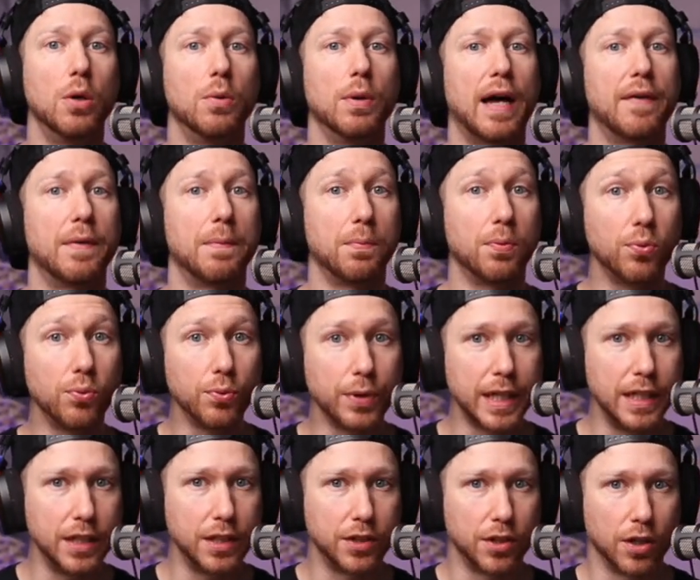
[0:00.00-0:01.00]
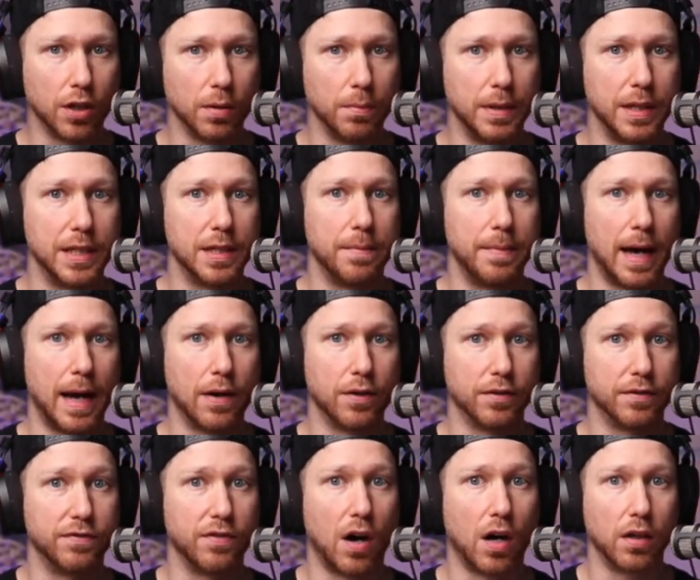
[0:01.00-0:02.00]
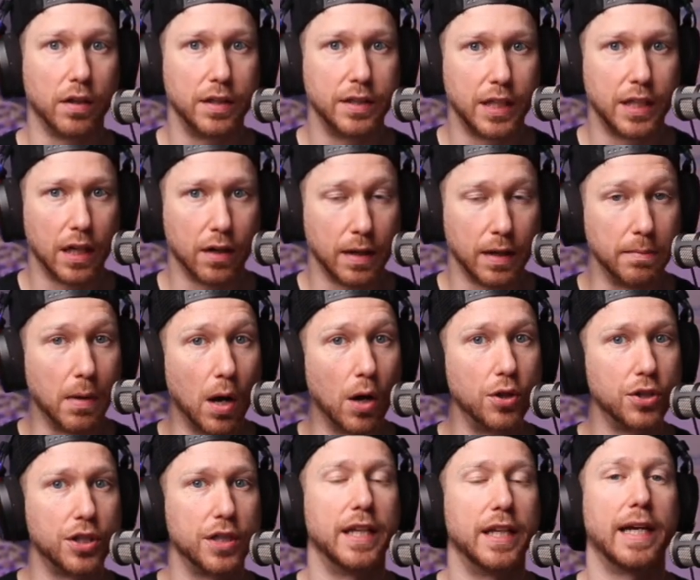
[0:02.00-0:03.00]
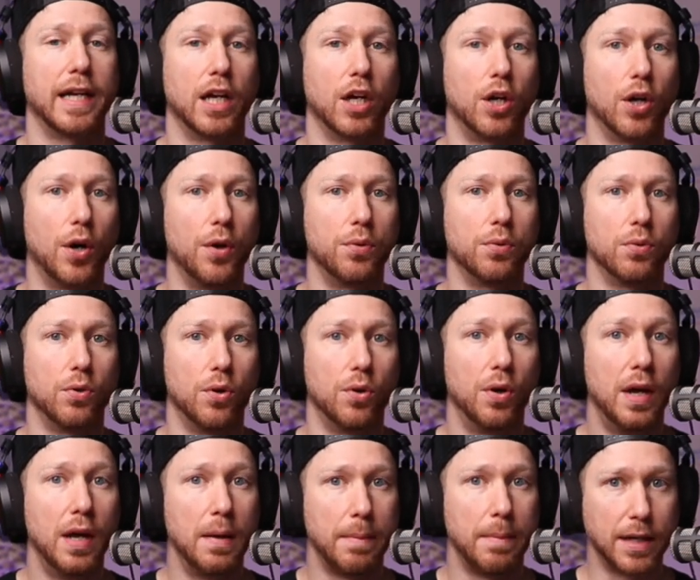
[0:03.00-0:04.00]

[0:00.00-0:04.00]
will have a predetermined amount of voluntary motion that they can go through